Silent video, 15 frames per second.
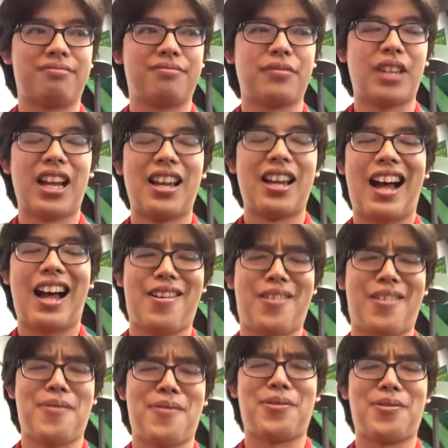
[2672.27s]
I
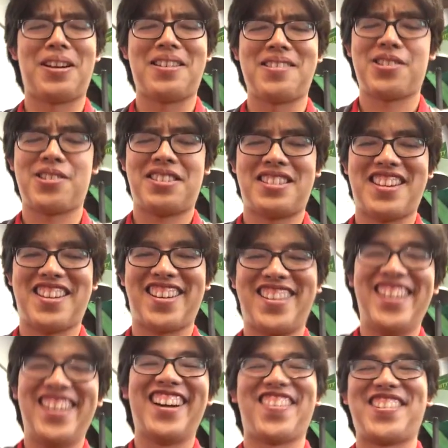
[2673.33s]
don't have a very interesting
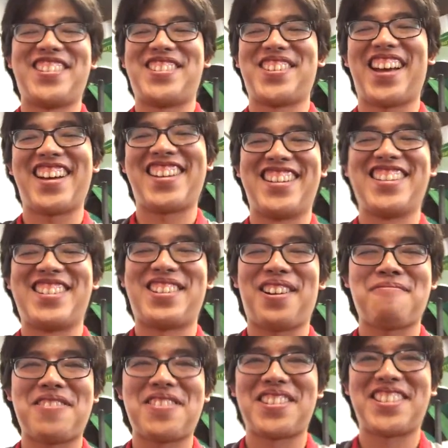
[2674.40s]
how did you get into
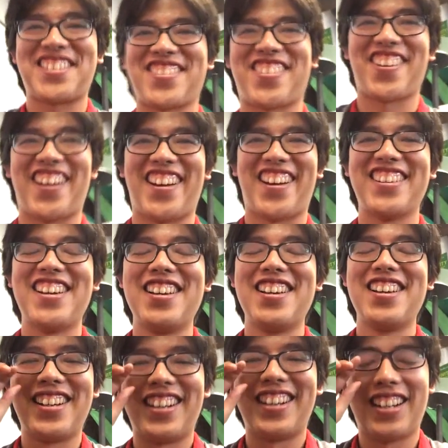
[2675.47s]
Jeopardy story.
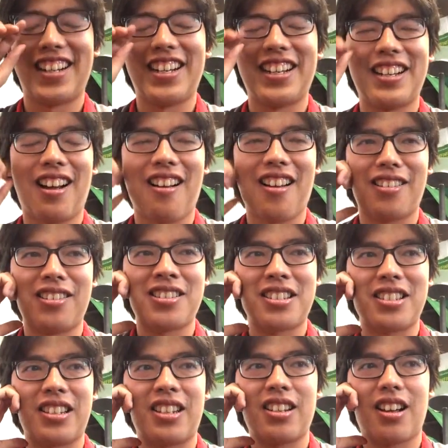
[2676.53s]

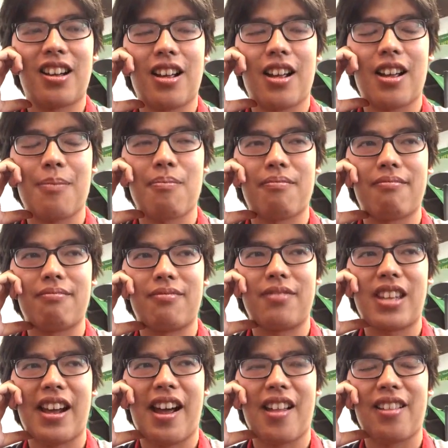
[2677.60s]
Honestly,
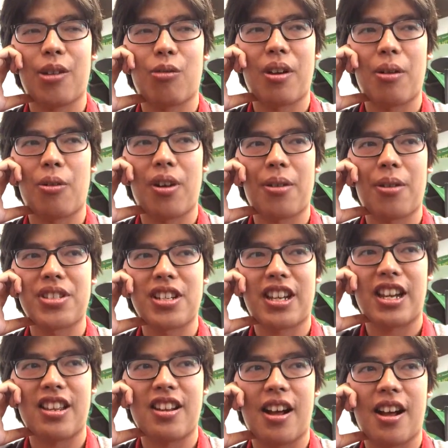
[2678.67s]
yeah, like when I was a kid,
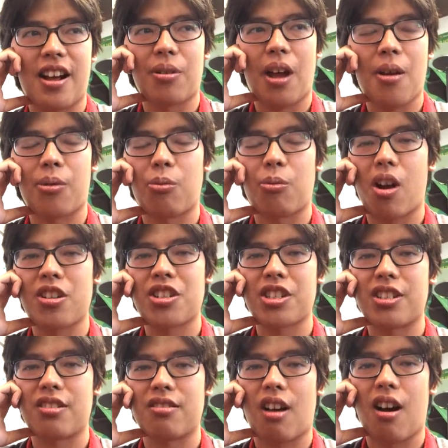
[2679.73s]
I would watch it
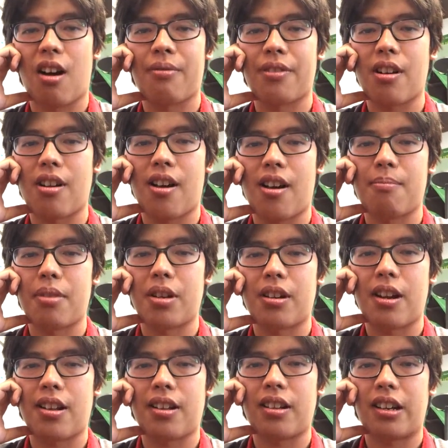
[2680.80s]
off and on, but not
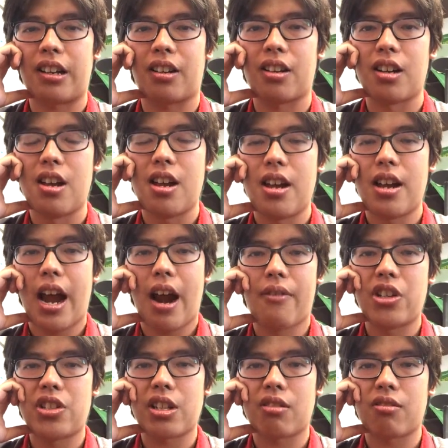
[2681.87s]
like every
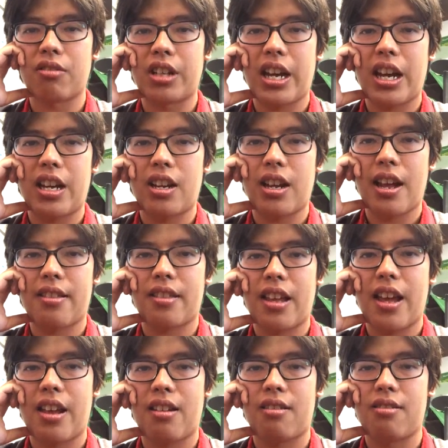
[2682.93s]
single day. And
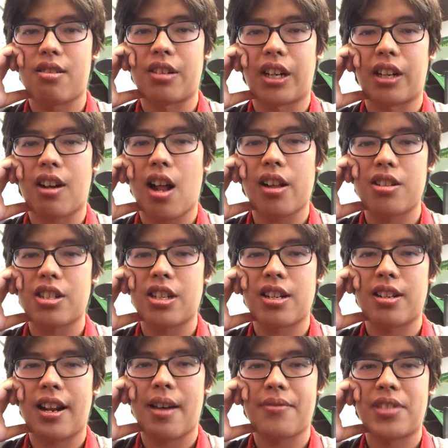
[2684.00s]
then during college, I didn't
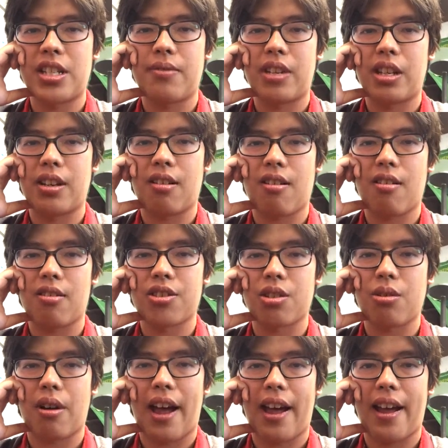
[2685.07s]
have TV at all, so
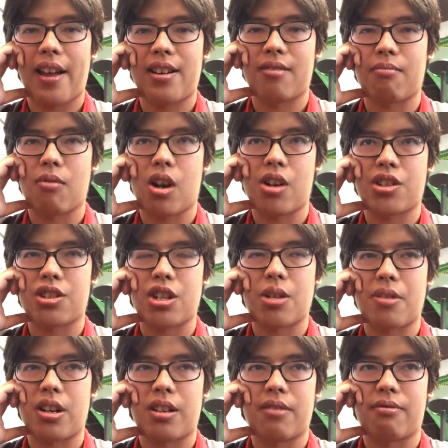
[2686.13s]
I didn't watch Jeopardy
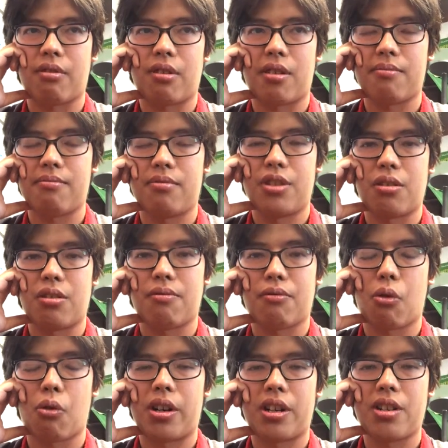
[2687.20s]
for 4
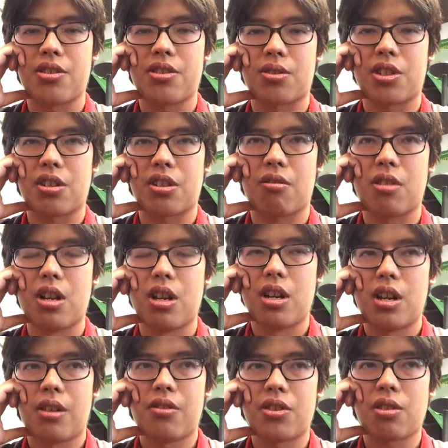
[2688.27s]
years or so. It
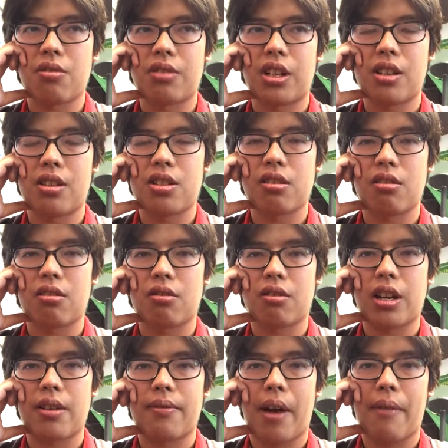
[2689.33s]
was only until kind of
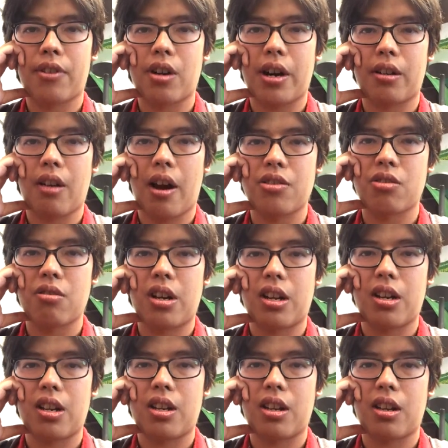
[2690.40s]
after I graduated
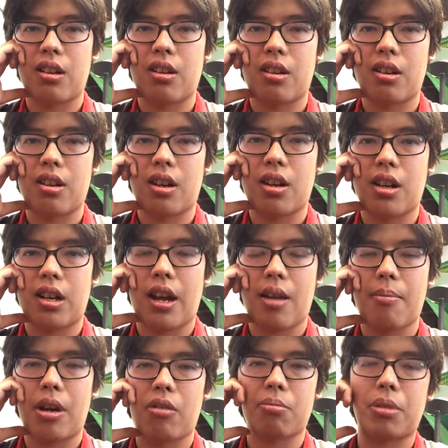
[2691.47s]
and I had my
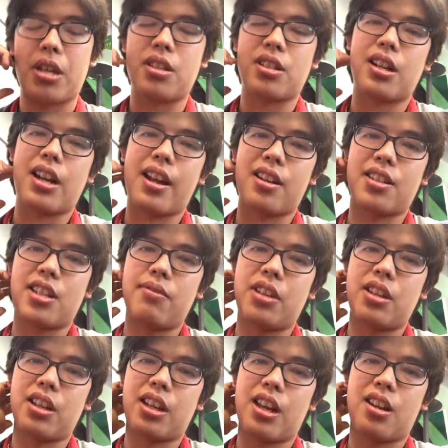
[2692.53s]
own place and had a TV
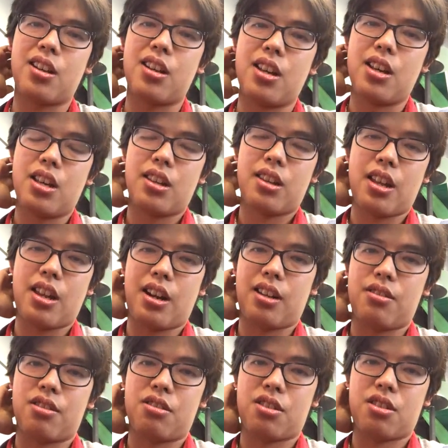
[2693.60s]
again that I
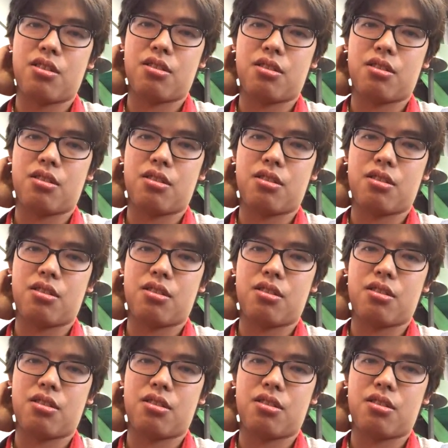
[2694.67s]
just